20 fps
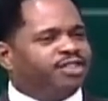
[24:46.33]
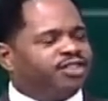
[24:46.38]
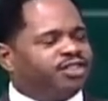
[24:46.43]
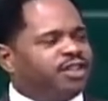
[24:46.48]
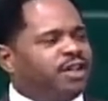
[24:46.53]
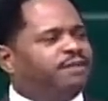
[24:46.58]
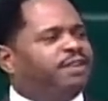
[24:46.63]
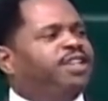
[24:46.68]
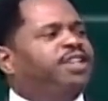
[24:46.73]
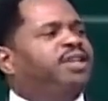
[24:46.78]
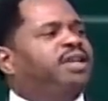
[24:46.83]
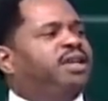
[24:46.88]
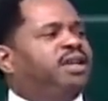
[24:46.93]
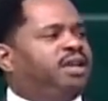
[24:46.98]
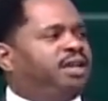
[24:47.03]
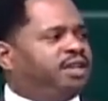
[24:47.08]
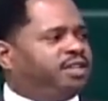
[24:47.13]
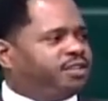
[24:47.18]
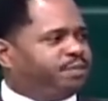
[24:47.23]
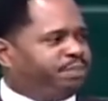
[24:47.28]
several
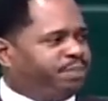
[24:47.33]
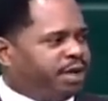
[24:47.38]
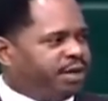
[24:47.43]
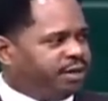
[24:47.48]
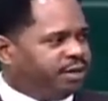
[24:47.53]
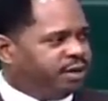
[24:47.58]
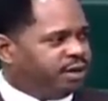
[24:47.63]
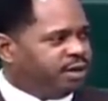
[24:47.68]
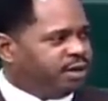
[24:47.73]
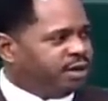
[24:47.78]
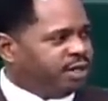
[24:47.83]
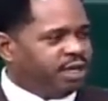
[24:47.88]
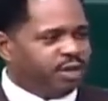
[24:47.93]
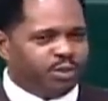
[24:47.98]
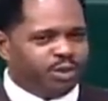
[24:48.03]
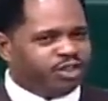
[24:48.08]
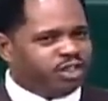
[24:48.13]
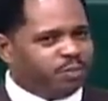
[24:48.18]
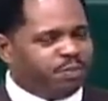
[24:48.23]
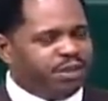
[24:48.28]
years, but
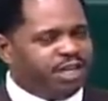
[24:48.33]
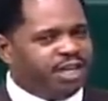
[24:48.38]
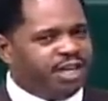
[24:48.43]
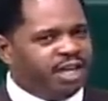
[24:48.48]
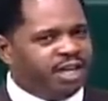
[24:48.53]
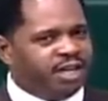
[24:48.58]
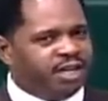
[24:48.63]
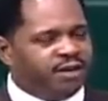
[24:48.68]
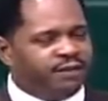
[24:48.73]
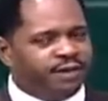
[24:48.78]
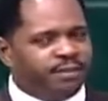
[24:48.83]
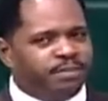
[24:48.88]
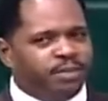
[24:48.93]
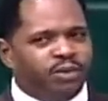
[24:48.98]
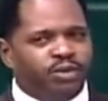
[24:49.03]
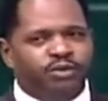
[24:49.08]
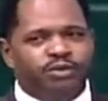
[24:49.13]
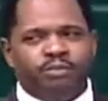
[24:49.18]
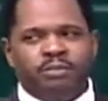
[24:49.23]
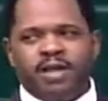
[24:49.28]
it was the beginning of a
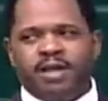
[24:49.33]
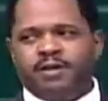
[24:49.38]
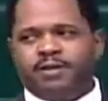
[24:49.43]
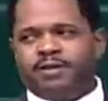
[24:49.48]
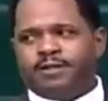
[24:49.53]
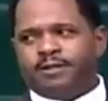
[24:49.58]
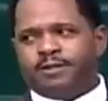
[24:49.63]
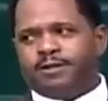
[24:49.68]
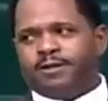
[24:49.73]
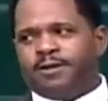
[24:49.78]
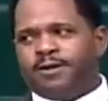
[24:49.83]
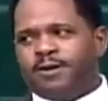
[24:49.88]
movement.